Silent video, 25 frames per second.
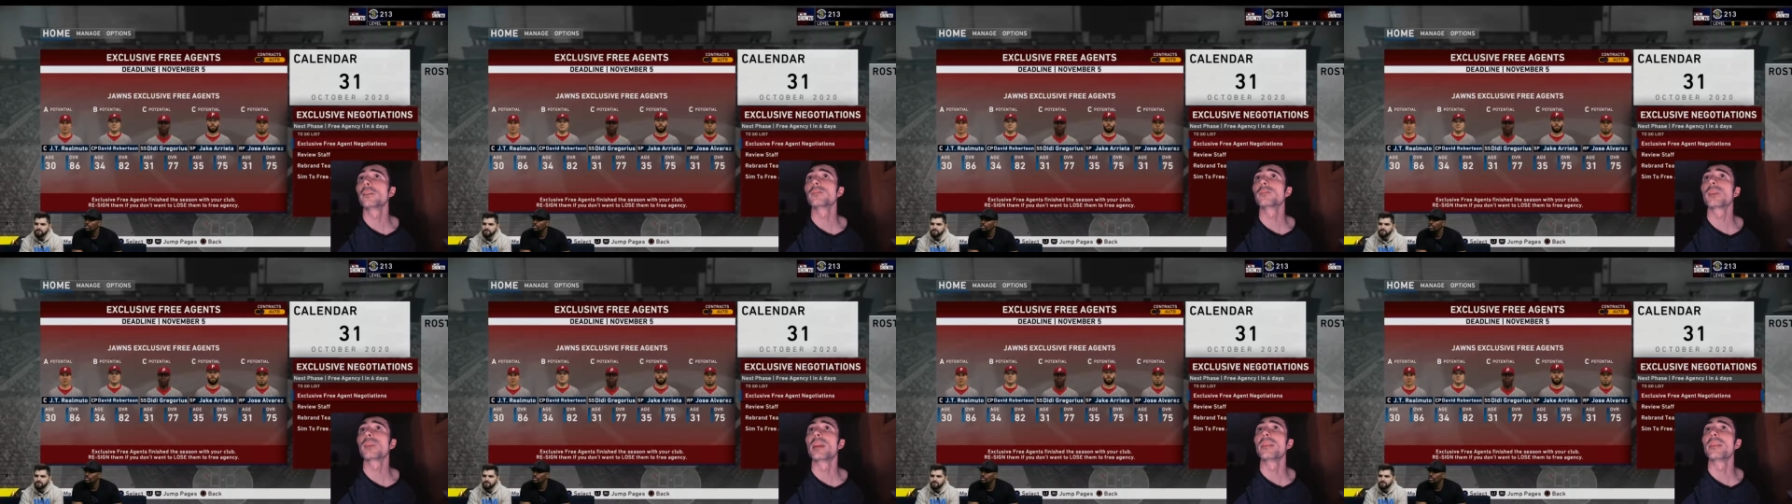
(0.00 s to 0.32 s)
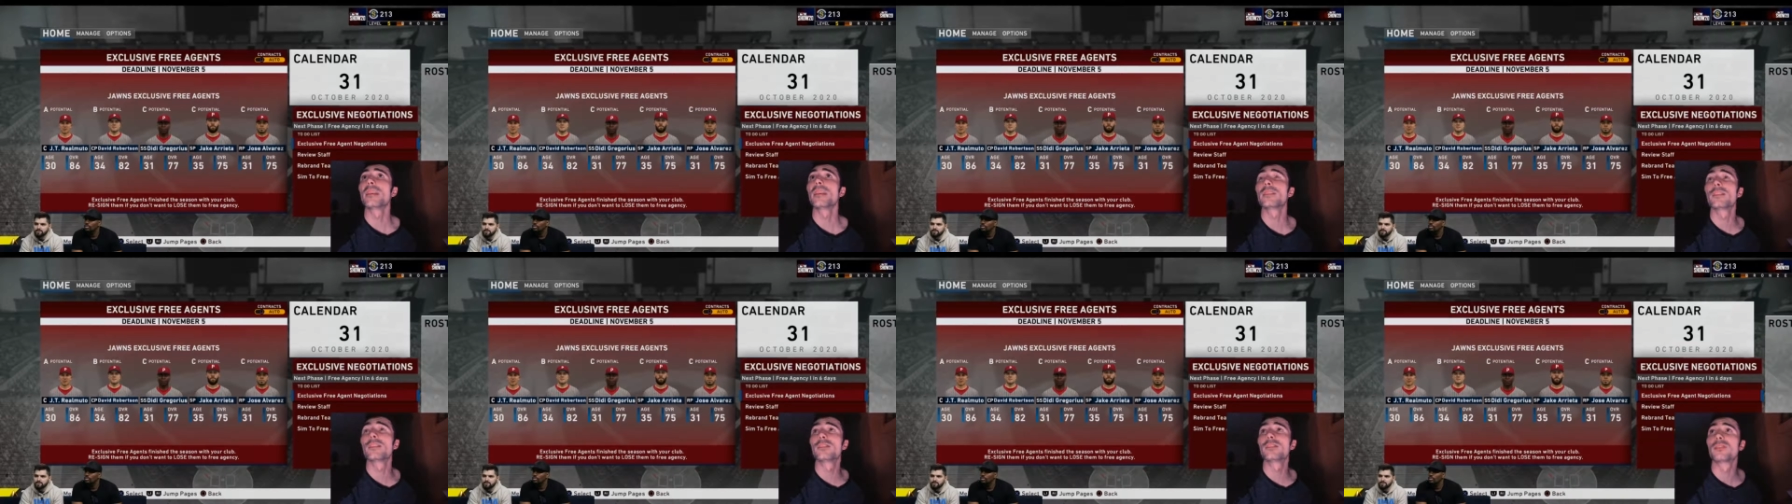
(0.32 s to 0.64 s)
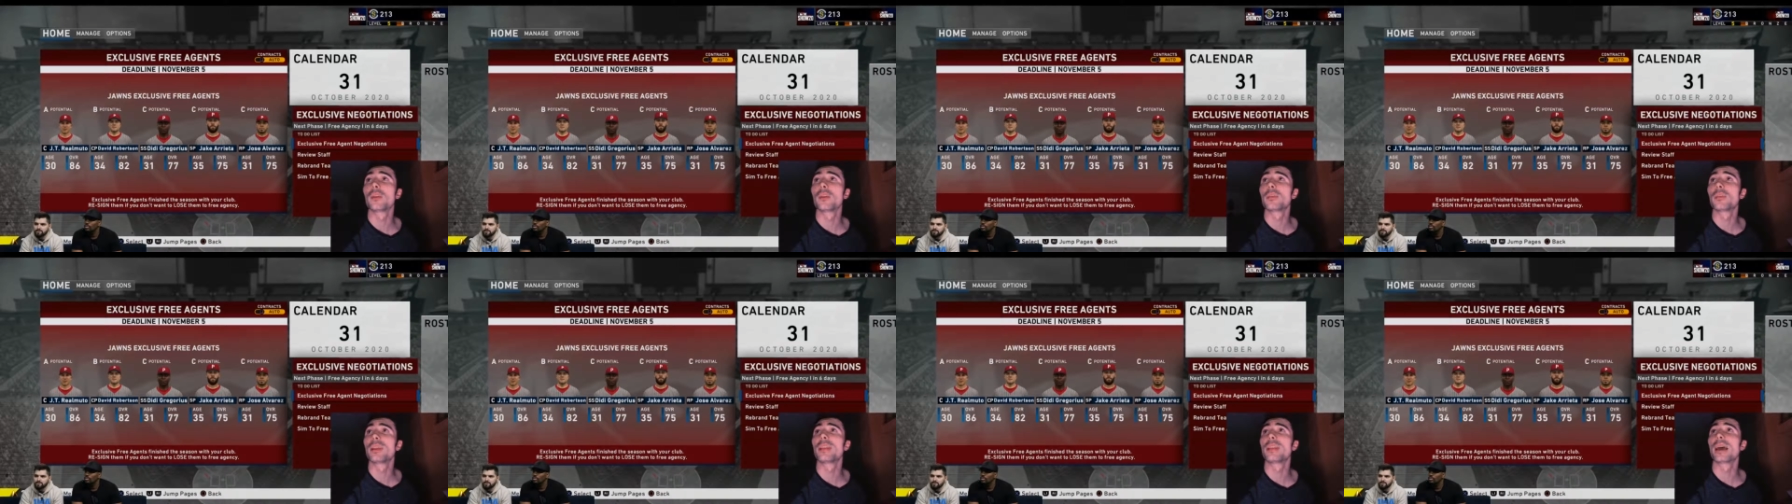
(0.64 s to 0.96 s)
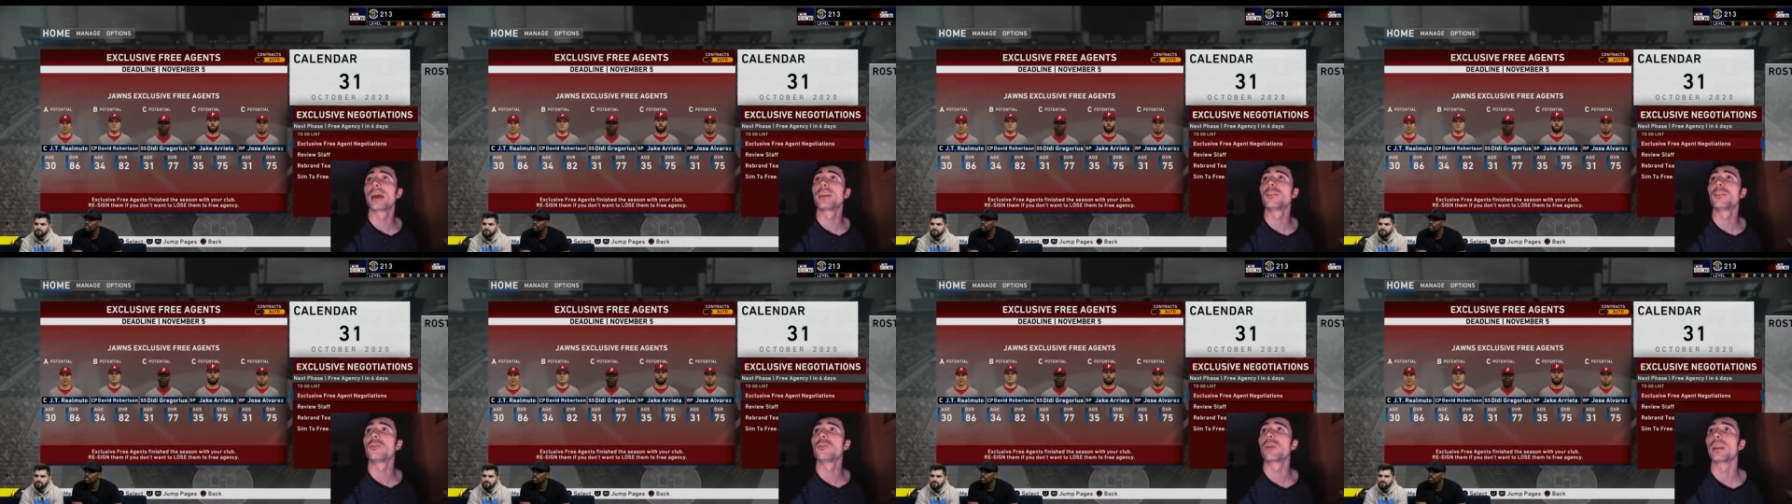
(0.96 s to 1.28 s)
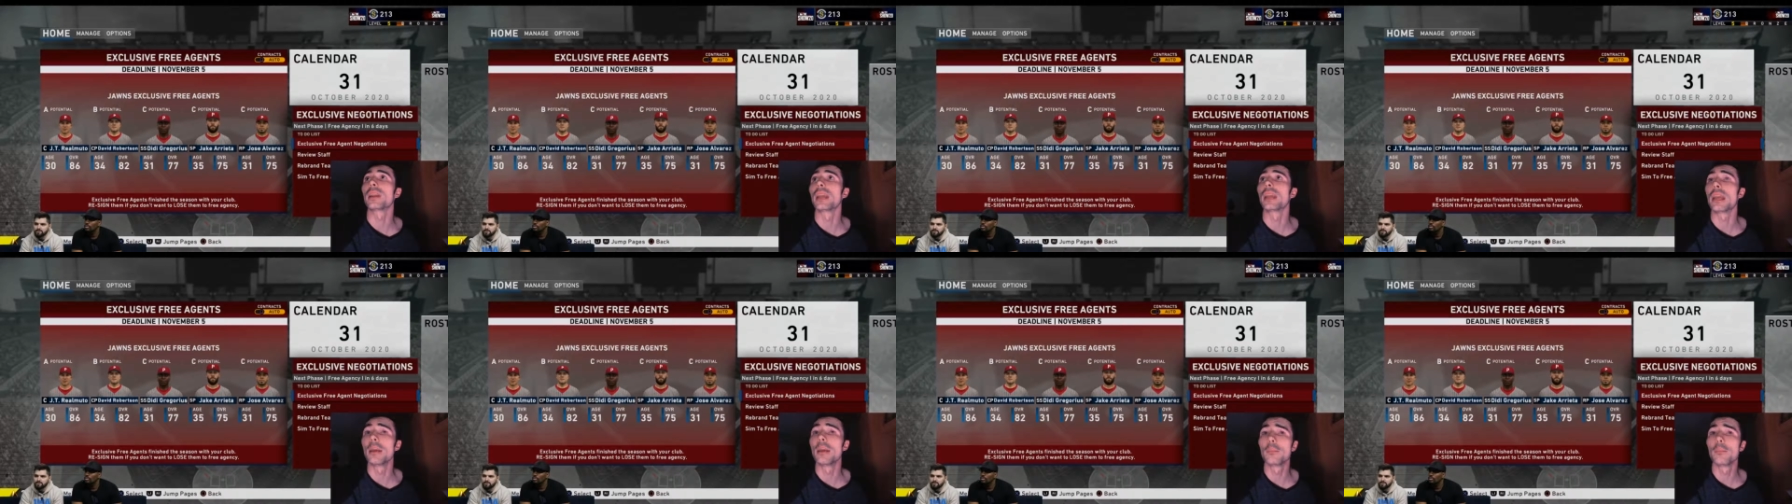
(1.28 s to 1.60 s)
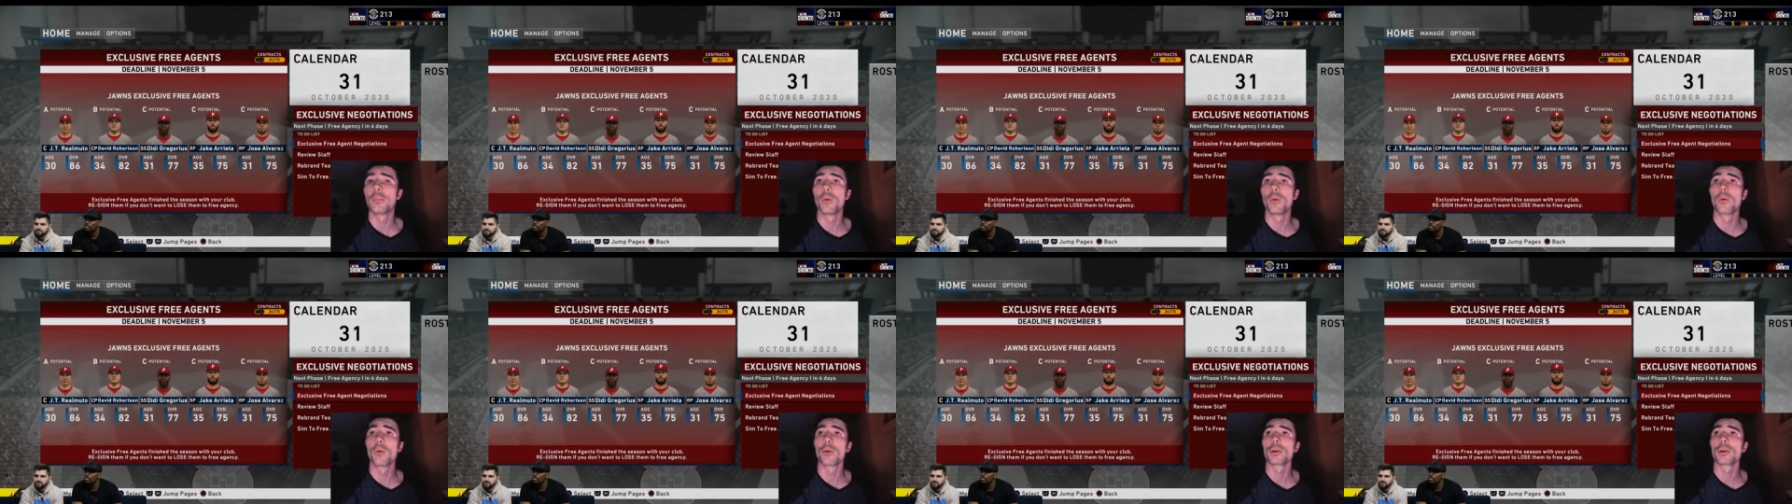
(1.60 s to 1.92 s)
and this is something that you can
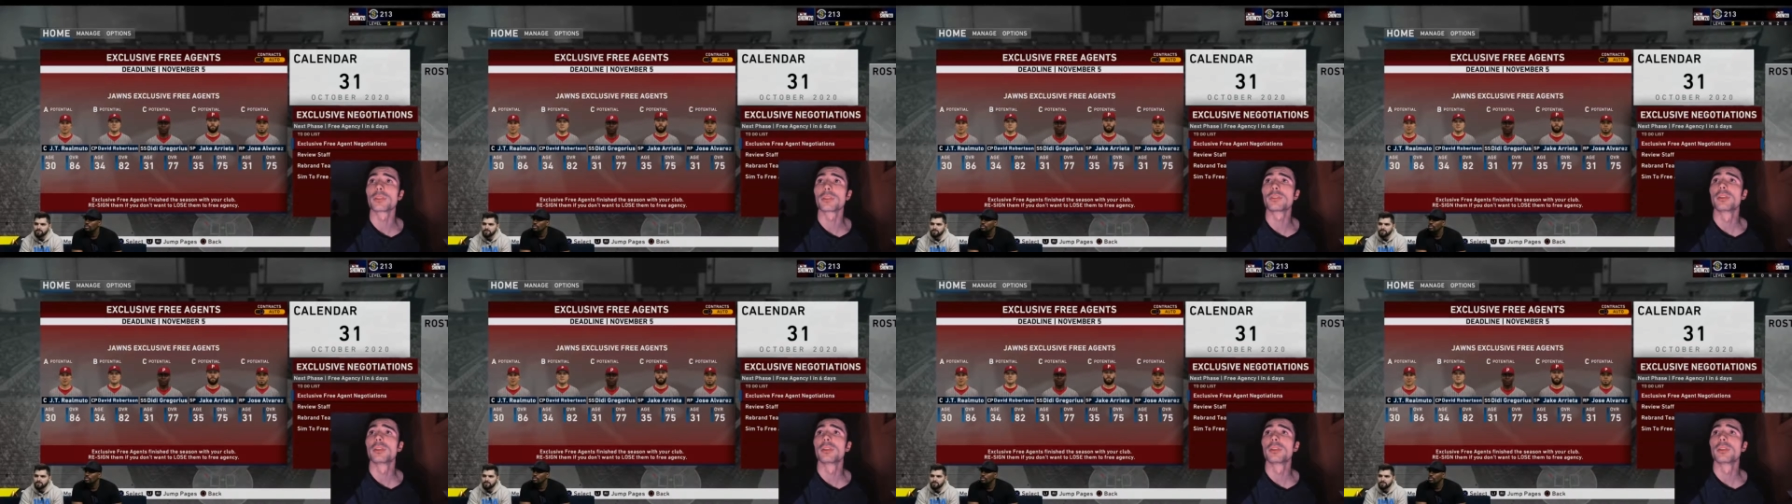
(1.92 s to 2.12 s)
import